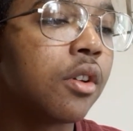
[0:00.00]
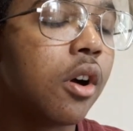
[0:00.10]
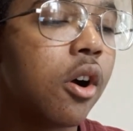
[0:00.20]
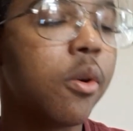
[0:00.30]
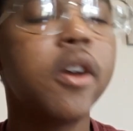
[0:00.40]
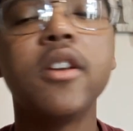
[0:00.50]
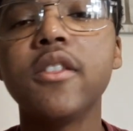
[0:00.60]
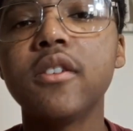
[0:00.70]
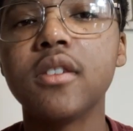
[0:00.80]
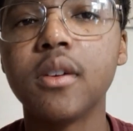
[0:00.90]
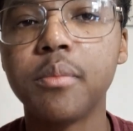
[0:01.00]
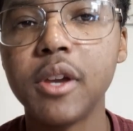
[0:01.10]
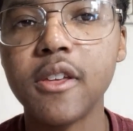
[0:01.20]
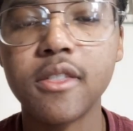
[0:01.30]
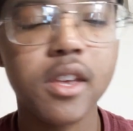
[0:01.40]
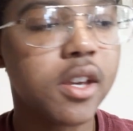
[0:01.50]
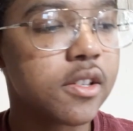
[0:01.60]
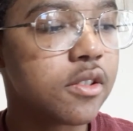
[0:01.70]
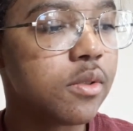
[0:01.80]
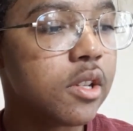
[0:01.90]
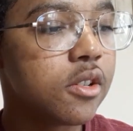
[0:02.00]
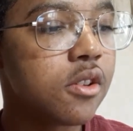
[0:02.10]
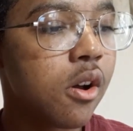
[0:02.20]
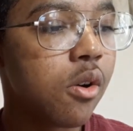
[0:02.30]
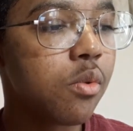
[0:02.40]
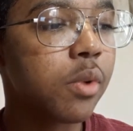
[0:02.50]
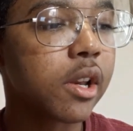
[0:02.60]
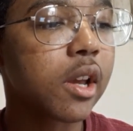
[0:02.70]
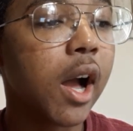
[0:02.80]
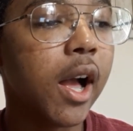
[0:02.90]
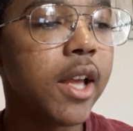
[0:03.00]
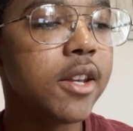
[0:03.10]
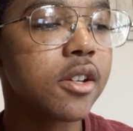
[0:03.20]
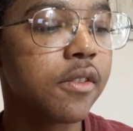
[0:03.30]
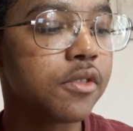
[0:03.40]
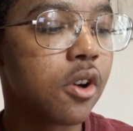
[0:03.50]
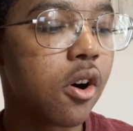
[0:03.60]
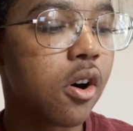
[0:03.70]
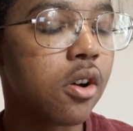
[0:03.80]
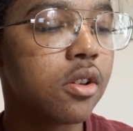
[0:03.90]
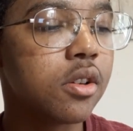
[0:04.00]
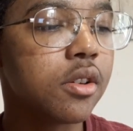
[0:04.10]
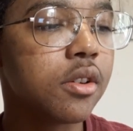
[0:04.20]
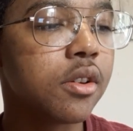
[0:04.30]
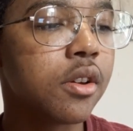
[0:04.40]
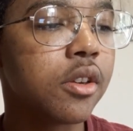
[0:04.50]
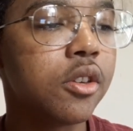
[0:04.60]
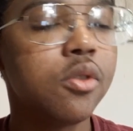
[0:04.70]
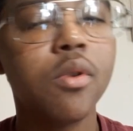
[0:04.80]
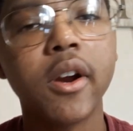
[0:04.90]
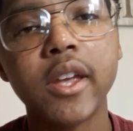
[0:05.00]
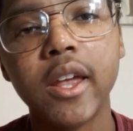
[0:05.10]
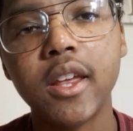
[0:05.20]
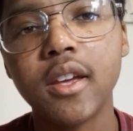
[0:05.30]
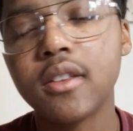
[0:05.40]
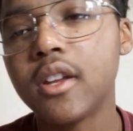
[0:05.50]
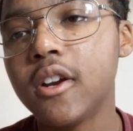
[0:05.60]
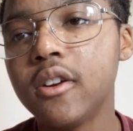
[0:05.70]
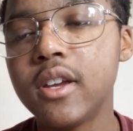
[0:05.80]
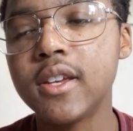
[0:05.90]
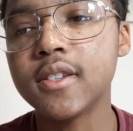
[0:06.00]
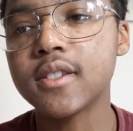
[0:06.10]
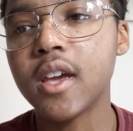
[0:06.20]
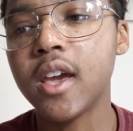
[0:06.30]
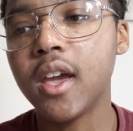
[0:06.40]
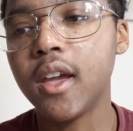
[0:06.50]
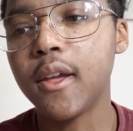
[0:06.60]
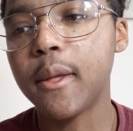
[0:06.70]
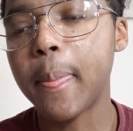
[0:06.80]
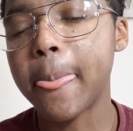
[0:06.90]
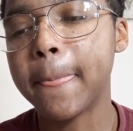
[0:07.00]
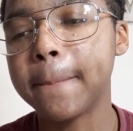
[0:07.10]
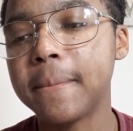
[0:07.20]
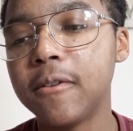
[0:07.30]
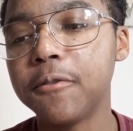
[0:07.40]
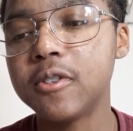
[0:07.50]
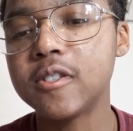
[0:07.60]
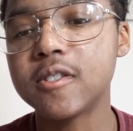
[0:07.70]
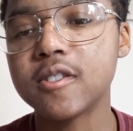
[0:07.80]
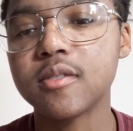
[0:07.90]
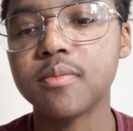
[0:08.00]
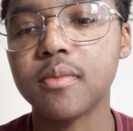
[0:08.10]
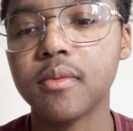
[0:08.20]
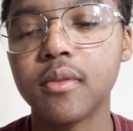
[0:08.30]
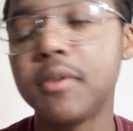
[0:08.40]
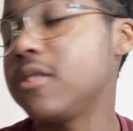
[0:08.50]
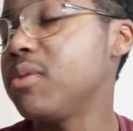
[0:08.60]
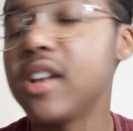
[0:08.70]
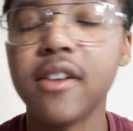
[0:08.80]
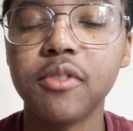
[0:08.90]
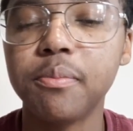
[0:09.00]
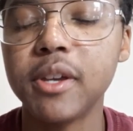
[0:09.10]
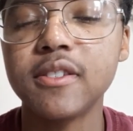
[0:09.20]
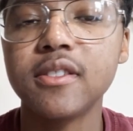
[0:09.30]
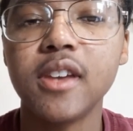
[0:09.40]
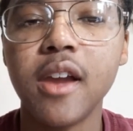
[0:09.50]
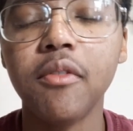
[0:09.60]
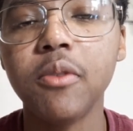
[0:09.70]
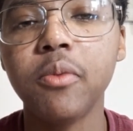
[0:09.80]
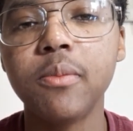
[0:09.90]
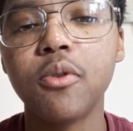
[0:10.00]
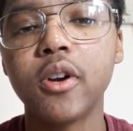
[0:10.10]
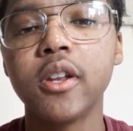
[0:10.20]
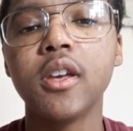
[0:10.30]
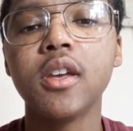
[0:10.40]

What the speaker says: Another big thing is you need to know what kind of doll you are getting. There is a difference between basically every reborn.